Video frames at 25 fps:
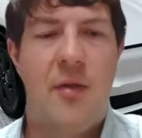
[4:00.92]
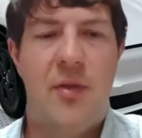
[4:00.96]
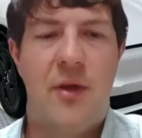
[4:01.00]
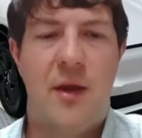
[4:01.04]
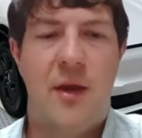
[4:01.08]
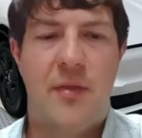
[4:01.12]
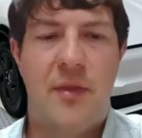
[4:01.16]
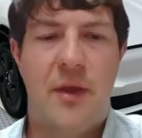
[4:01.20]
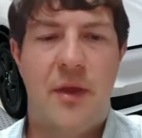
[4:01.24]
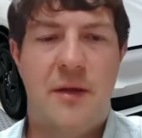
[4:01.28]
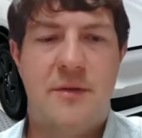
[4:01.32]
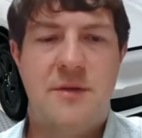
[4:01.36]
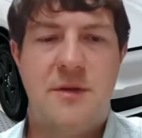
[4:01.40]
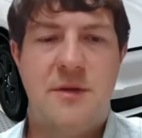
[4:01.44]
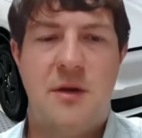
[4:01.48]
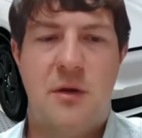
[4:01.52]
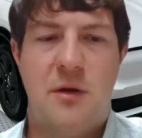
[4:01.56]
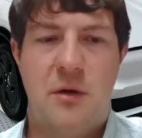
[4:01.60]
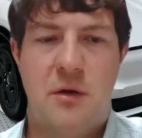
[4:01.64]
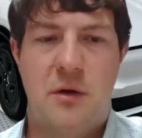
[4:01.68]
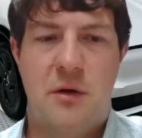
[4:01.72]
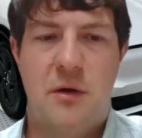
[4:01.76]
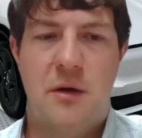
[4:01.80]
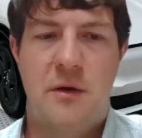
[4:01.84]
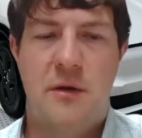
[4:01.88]
I think that's a
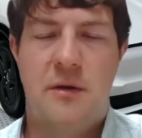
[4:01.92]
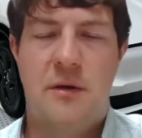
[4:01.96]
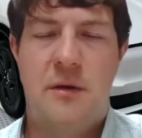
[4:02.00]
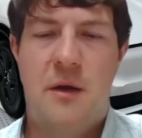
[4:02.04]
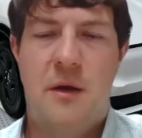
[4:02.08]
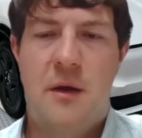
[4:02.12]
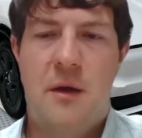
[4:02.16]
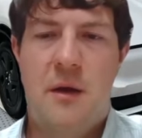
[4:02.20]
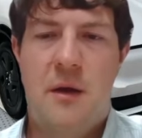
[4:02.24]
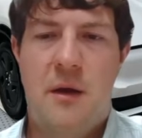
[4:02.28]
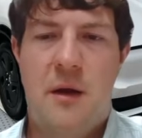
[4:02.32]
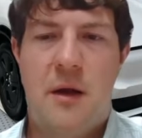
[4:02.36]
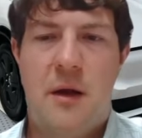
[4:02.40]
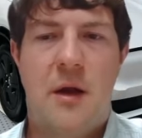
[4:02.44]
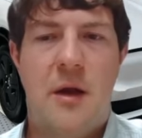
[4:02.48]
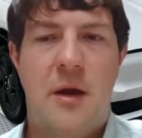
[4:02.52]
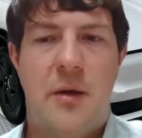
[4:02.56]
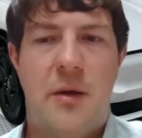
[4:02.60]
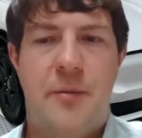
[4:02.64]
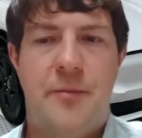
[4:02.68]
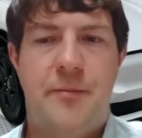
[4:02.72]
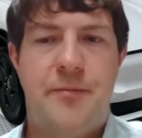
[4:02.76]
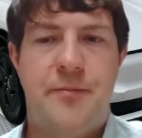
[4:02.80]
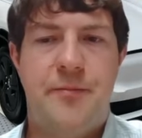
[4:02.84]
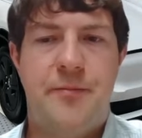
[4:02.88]
good
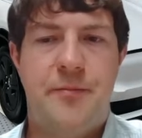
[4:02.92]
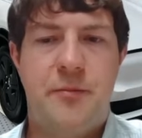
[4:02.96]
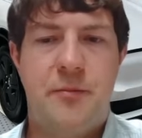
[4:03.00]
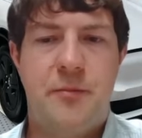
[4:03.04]
um,